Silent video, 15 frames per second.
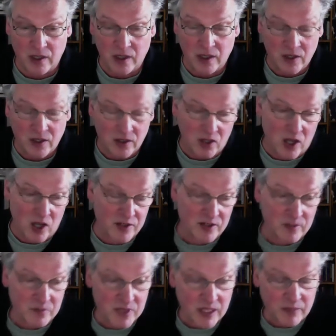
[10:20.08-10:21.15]
lost
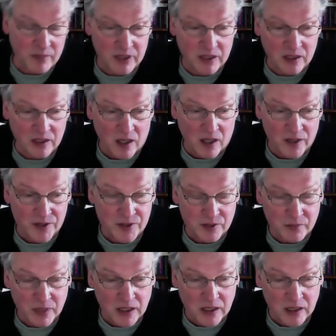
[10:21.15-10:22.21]
them $10 million a
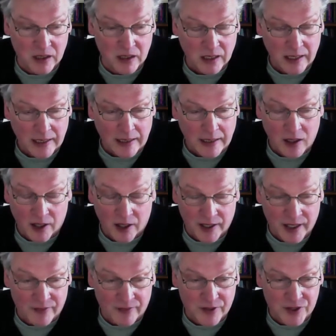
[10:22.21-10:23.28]
minute on
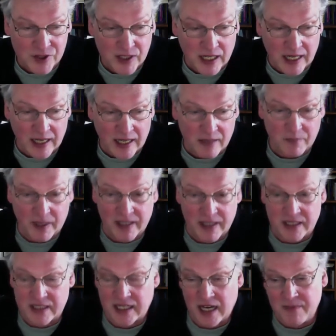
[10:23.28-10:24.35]
average, and by the
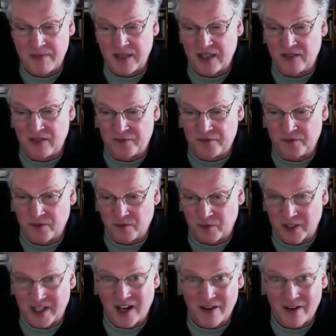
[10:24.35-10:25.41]
time they had
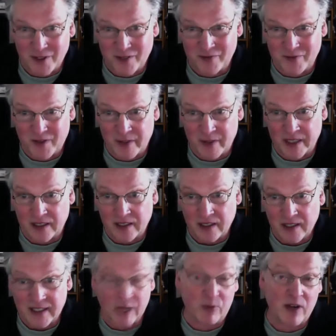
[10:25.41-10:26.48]
recovered from it,
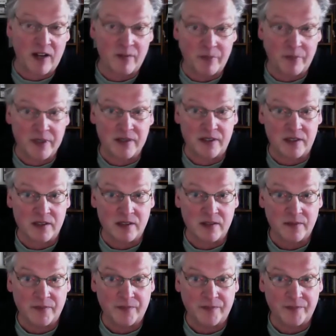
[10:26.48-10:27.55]
they were out of business.
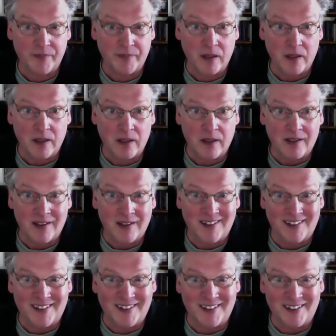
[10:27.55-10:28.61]

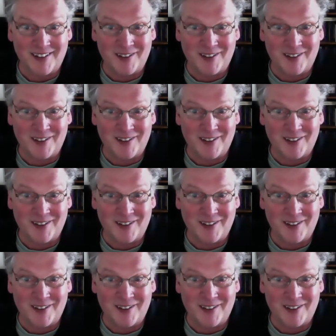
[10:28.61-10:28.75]
Wow.